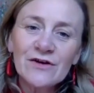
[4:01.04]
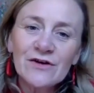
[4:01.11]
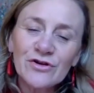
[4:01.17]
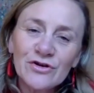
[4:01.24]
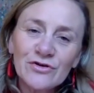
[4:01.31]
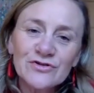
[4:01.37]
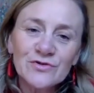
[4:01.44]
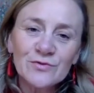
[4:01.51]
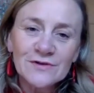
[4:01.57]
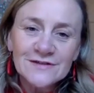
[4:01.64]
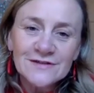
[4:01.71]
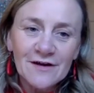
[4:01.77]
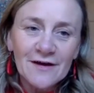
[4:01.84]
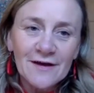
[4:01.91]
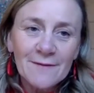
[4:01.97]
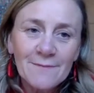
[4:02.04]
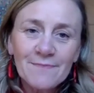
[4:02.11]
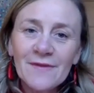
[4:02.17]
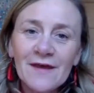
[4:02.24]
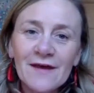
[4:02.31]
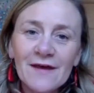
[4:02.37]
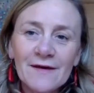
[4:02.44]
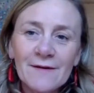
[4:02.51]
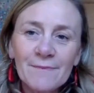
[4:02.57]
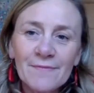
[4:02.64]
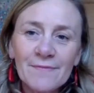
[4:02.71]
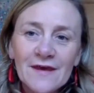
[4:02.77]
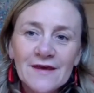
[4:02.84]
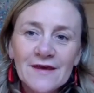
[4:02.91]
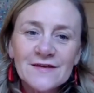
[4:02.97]
unusual time.
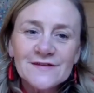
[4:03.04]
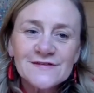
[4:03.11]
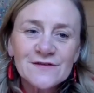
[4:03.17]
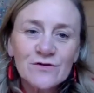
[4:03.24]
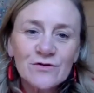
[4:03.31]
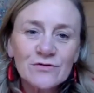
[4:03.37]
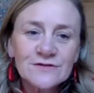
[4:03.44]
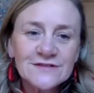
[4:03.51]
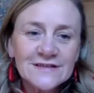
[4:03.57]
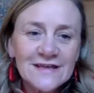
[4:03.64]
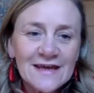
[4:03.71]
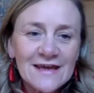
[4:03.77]
So today